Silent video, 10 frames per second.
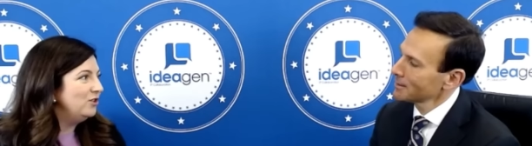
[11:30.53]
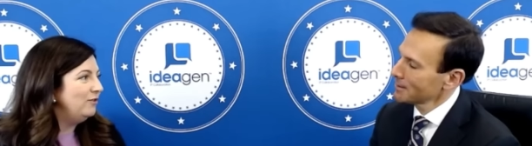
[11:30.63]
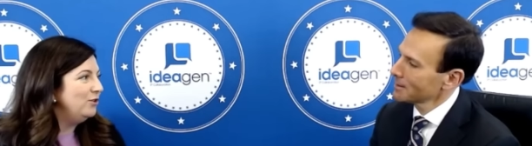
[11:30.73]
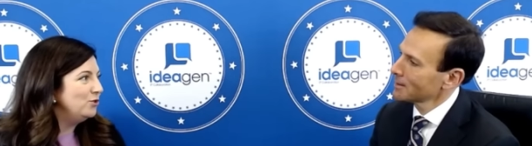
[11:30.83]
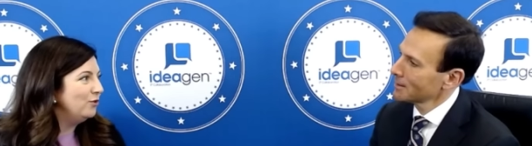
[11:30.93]
Speaker 1: the
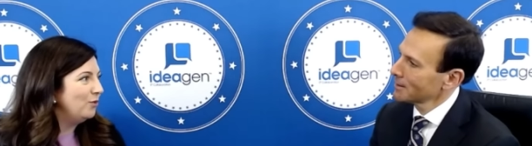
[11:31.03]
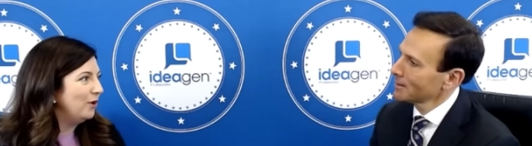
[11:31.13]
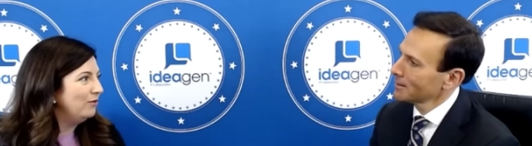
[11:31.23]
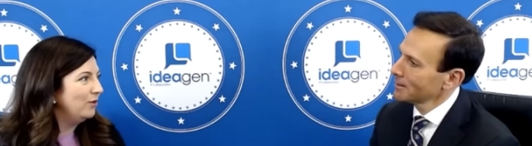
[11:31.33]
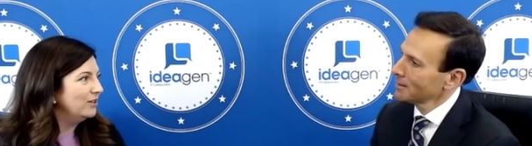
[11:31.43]
future of the
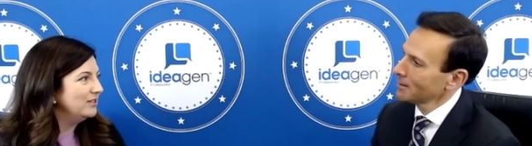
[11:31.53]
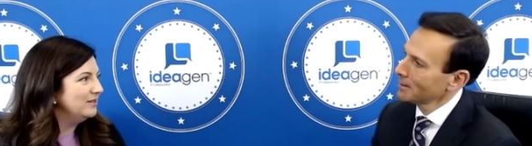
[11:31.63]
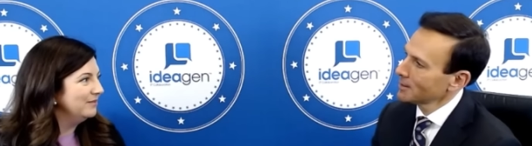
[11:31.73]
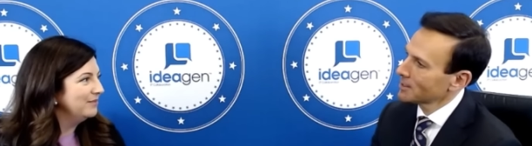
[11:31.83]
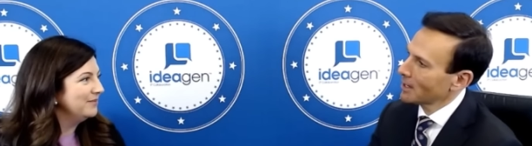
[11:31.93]

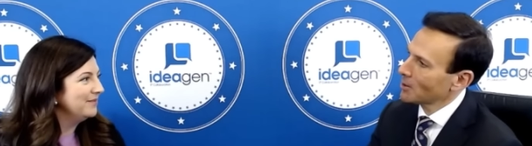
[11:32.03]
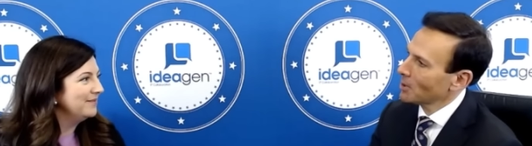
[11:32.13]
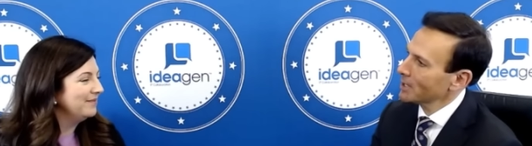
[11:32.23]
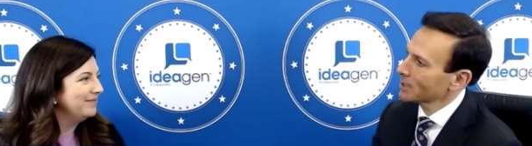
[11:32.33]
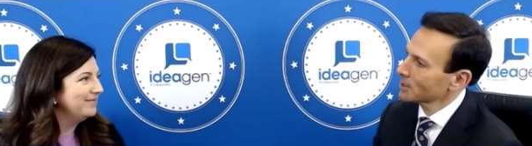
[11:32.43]
workforce.
Speaker 2: Sarah
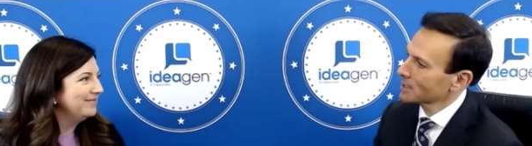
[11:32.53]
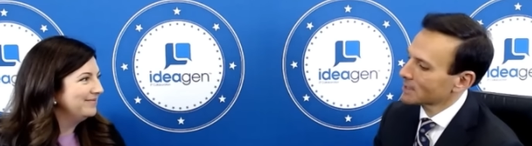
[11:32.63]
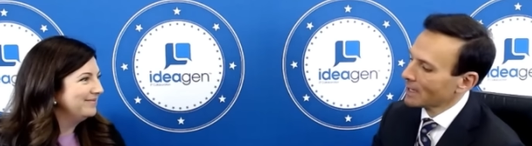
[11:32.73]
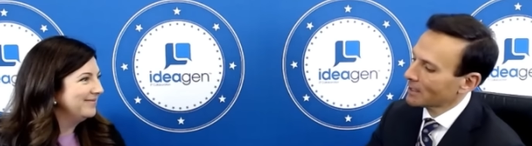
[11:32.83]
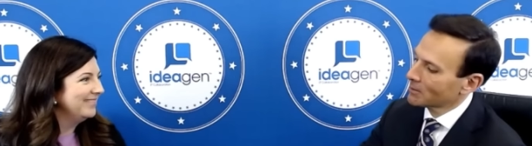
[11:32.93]
Walters,
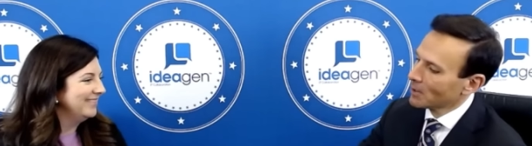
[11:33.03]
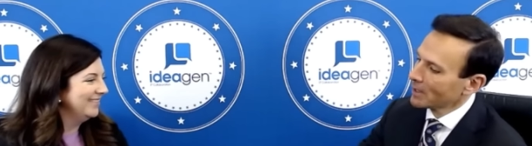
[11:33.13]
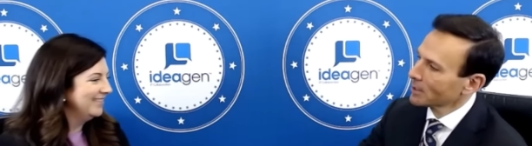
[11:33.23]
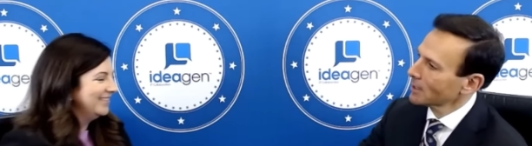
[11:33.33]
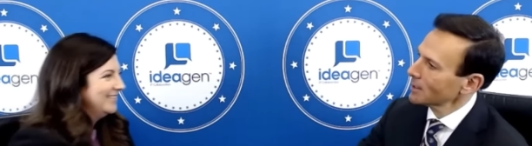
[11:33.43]
Executive
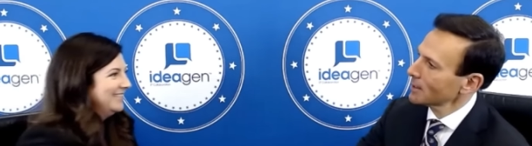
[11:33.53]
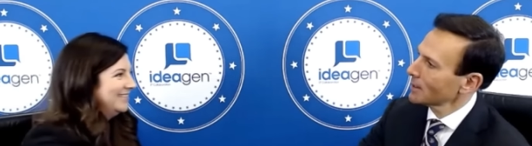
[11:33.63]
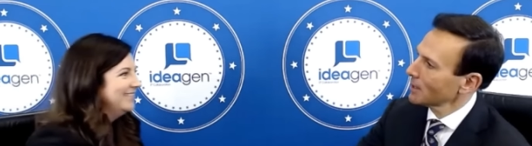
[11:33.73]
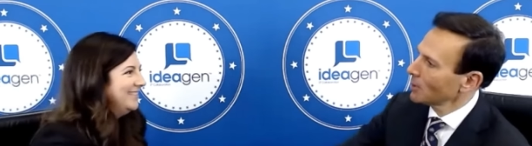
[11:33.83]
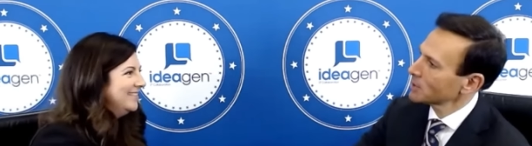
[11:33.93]
Director,
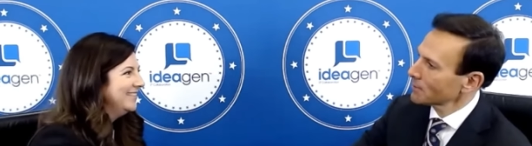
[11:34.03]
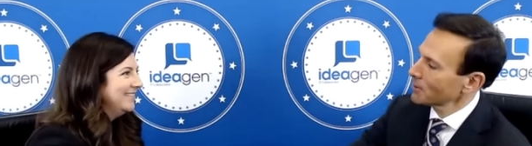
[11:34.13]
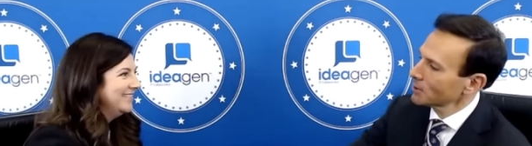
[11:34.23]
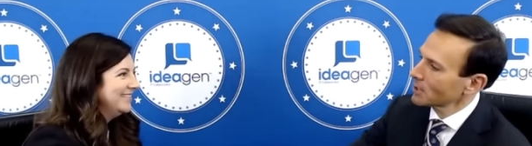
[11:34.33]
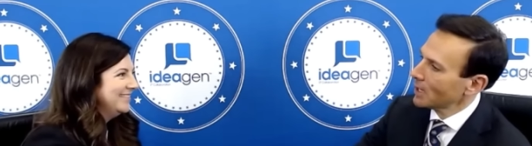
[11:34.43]
HOSA
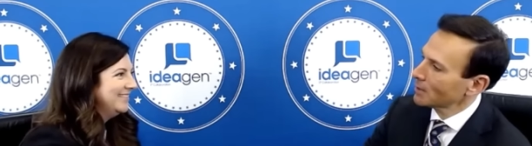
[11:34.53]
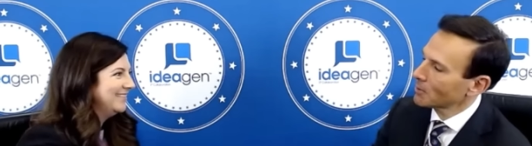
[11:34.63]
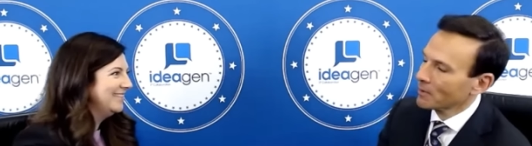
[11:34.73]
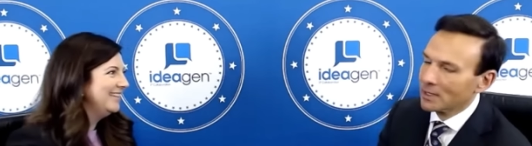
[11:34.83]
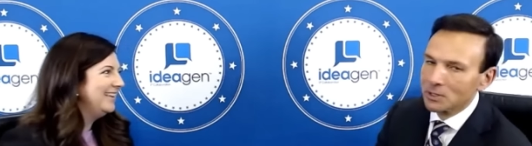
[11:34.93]
Future Health
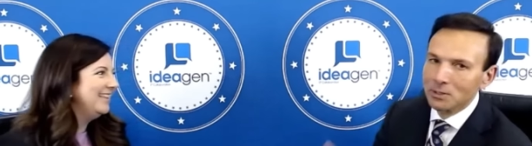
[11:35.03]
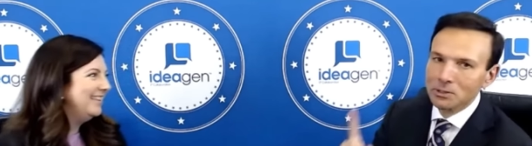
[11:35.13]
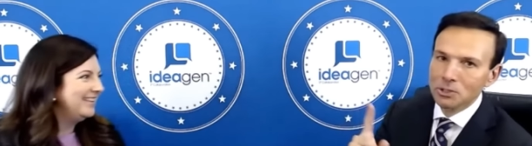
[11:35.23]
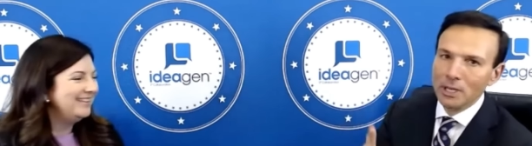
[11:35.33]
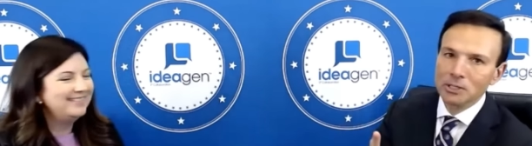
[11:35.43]

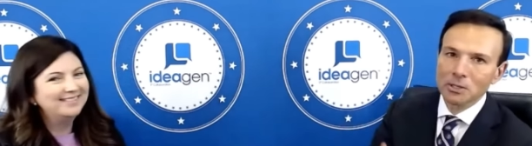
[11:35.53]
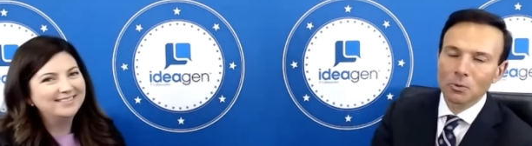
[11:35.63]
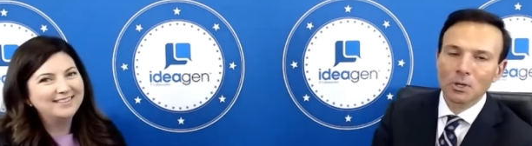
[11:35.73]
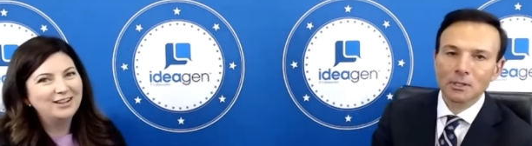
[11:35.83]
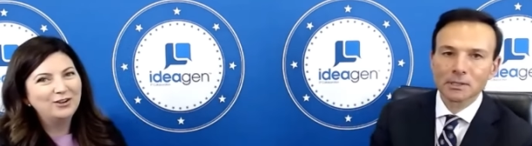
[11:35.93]
Professionals, Changing the
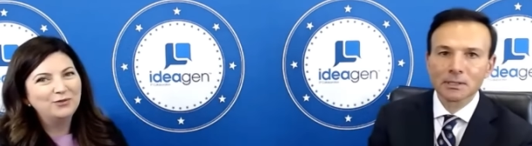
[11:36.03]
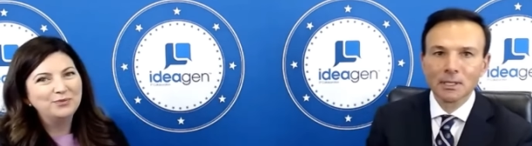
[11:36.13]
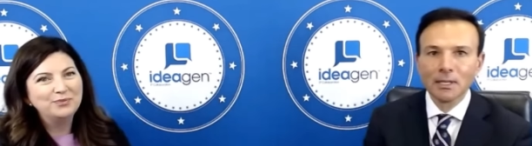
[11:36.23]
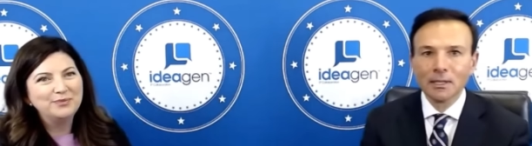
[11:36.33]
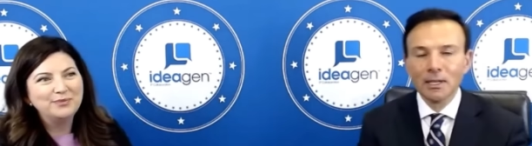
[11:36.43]
World,
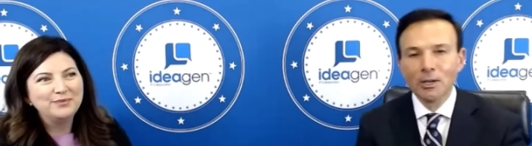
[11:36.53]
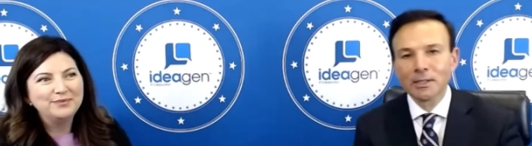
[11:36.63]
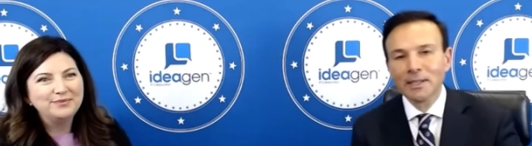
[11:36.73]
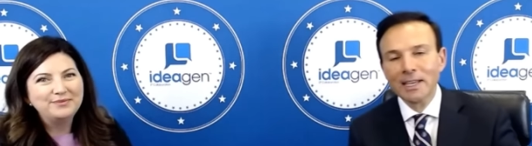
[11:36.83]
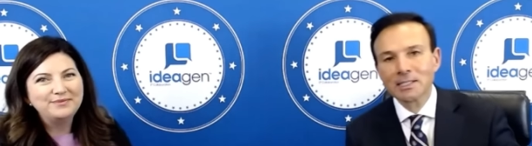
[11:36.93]
here at
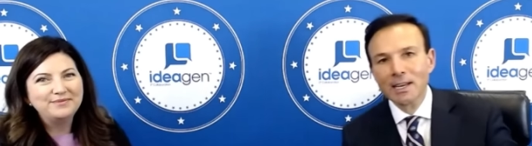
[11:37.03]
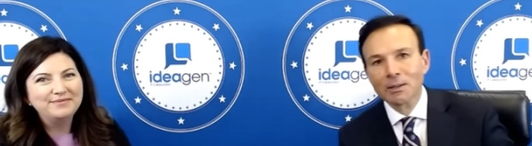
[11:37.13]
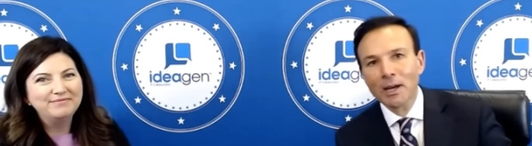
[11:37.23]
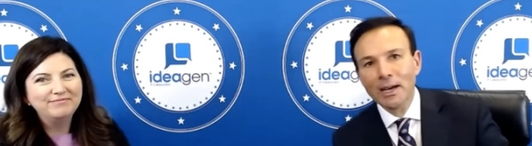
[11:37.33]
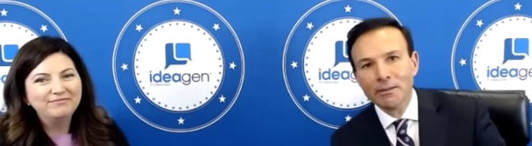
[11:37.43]
the NASDAQ
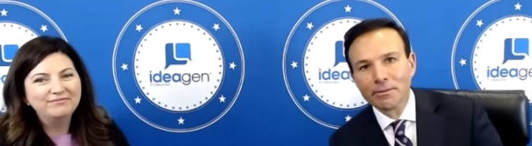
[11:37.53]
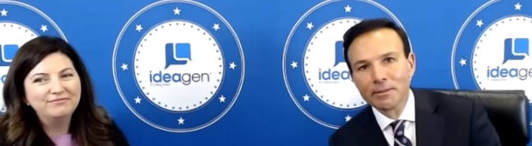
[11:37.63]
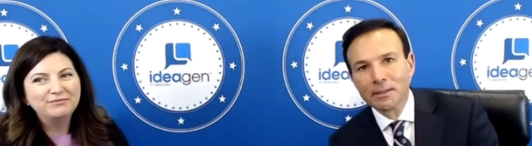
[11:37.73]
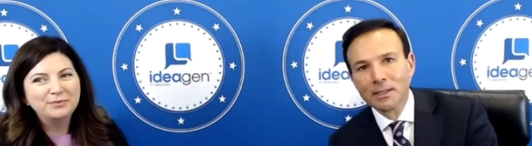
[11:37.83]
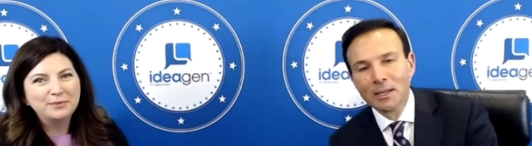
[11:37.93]
Live
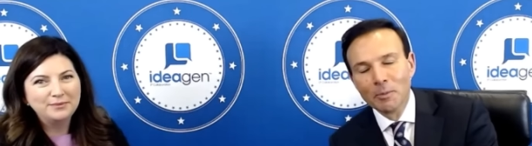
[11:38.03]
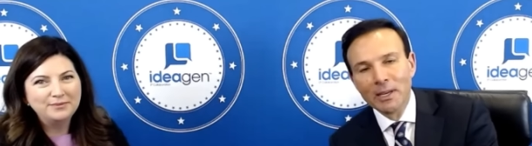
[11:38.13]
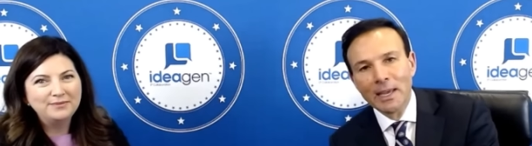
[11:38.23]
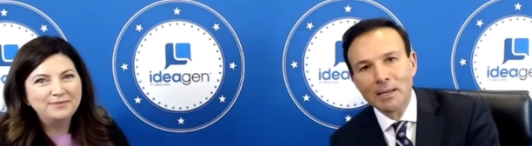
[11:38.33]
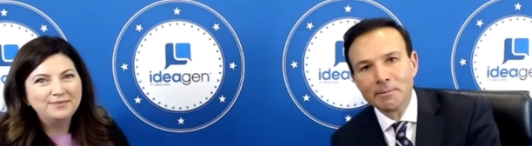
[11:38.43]
in
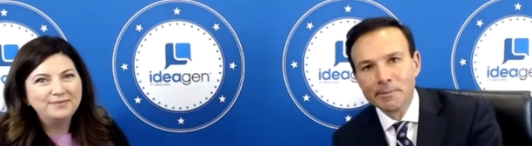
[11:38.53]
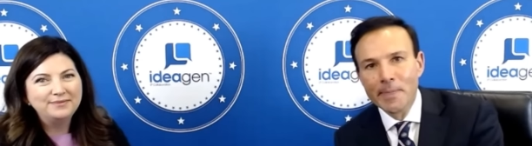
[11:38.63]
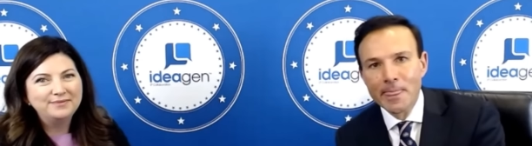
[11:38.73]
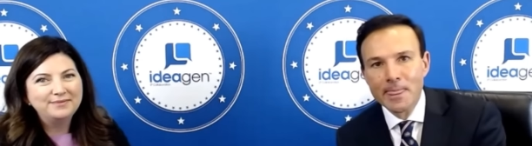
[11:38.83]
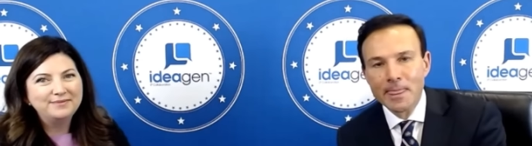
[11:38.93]
Manhattan.
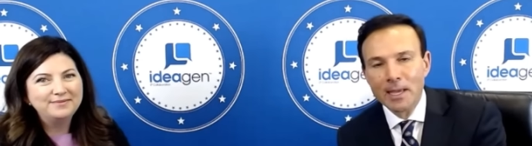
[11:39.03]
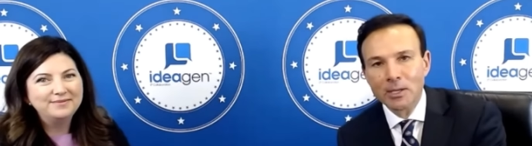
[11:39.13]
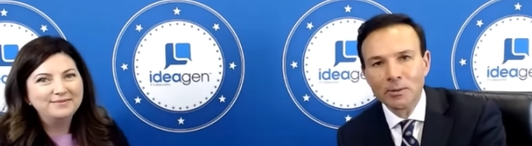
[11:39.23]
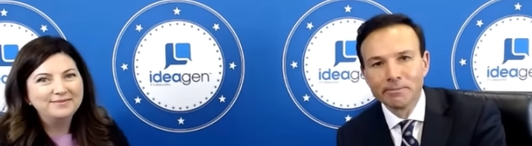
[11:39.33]
Thank you.